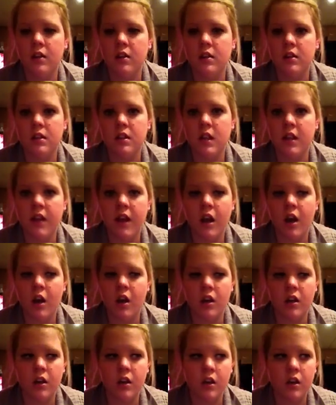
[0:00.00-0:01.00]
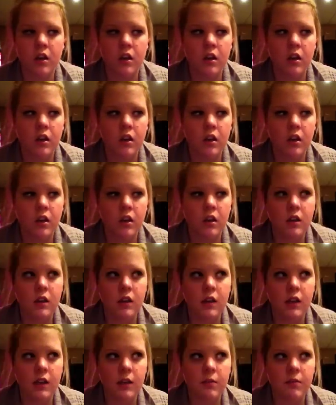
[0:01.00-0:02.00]
It's not that hard.
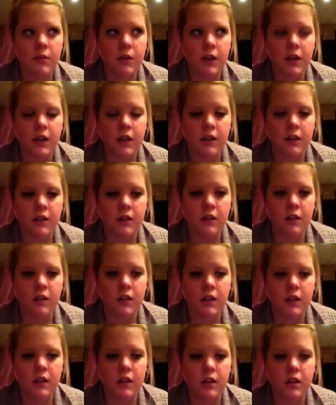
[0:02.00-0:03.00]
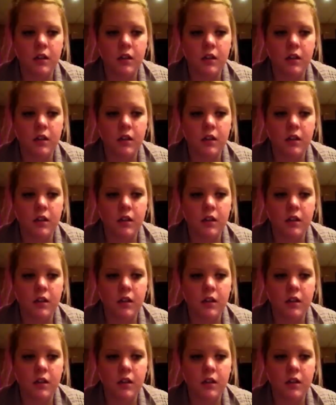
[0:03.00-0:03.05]
And I keep forgetting to do it.